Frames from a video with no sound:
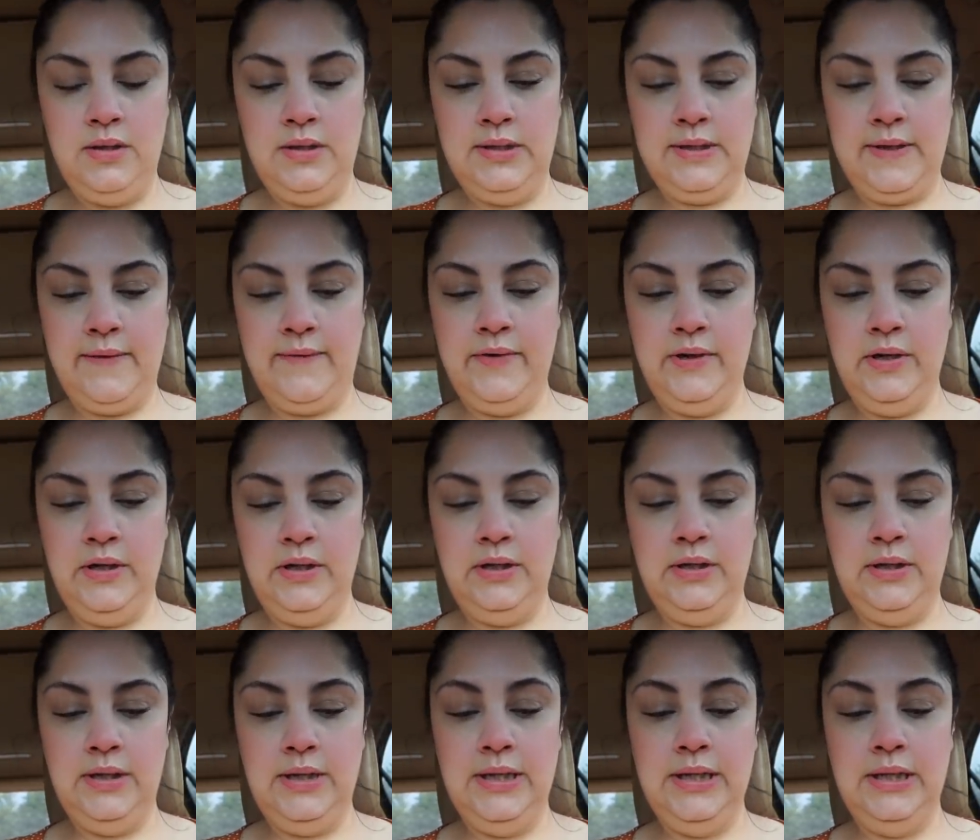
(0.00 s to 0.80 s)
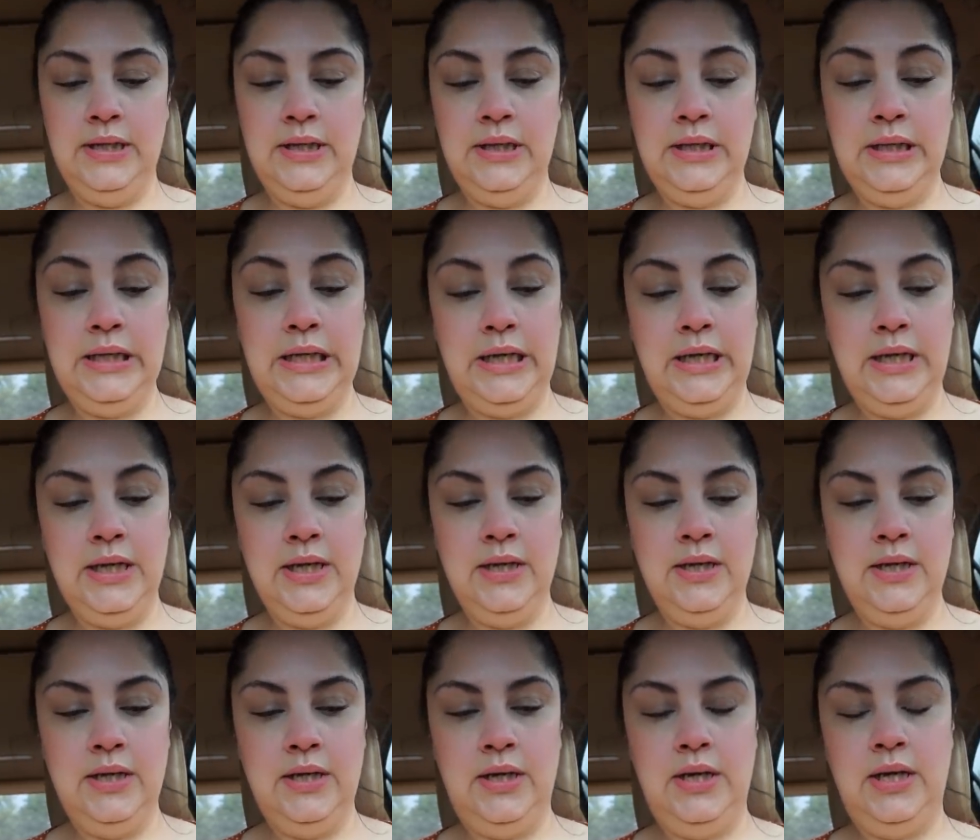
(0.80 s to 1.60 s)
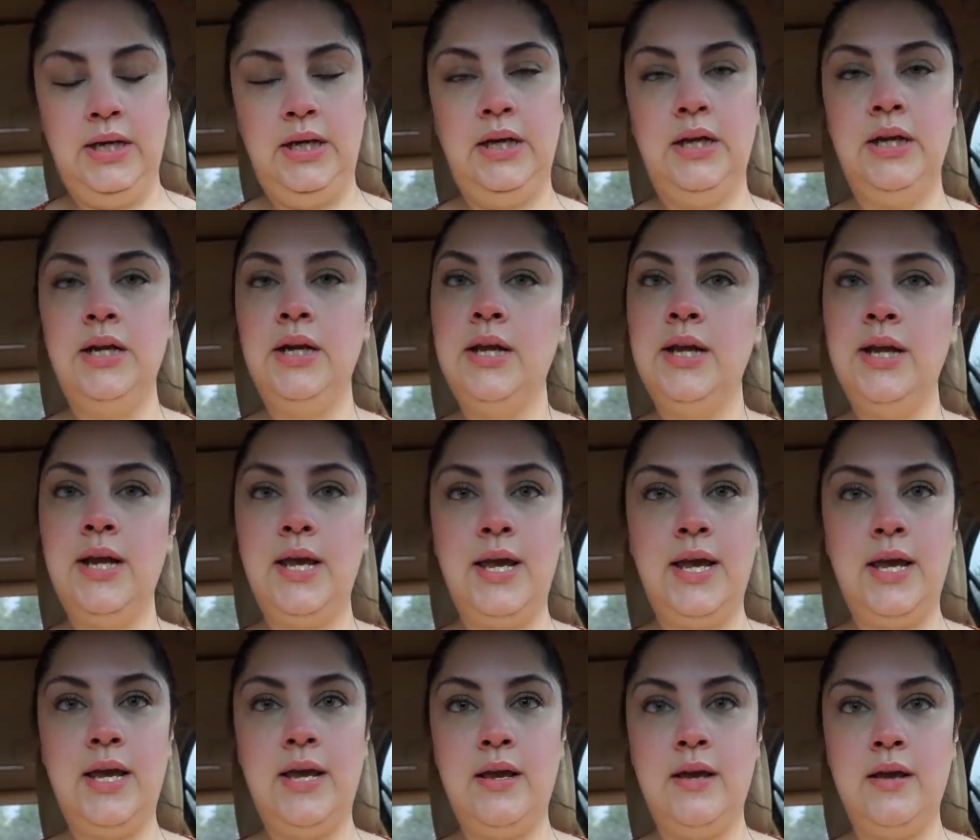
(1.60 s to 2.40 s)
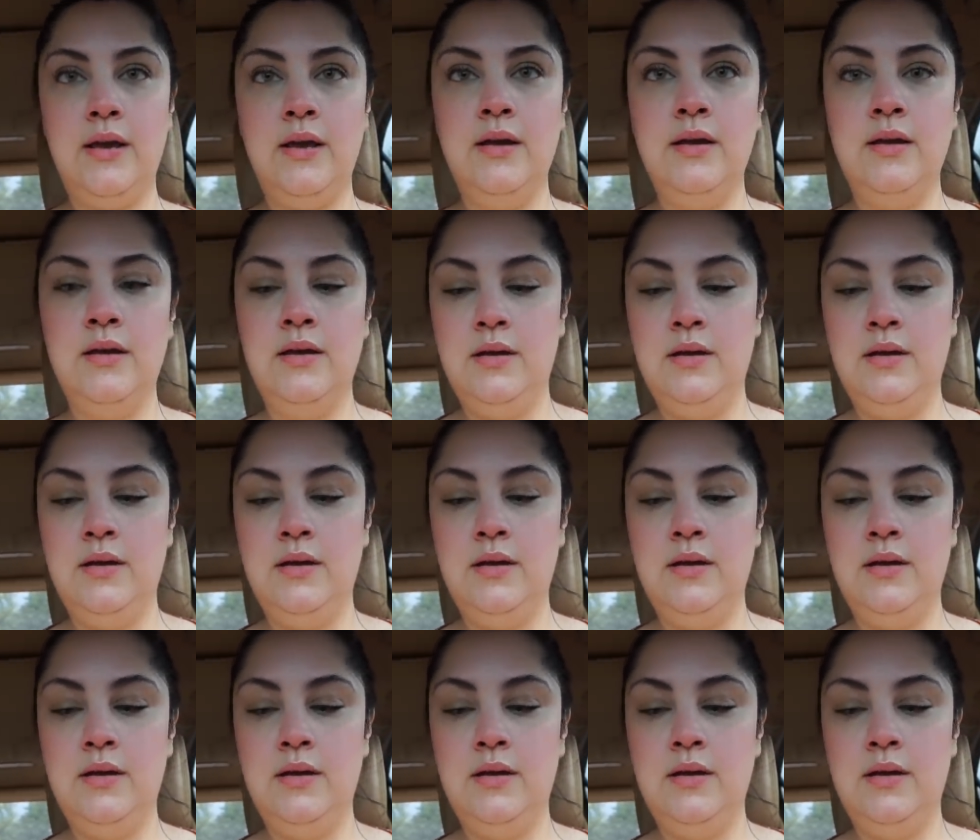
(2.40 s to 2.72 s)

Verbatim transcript: Definitely need a,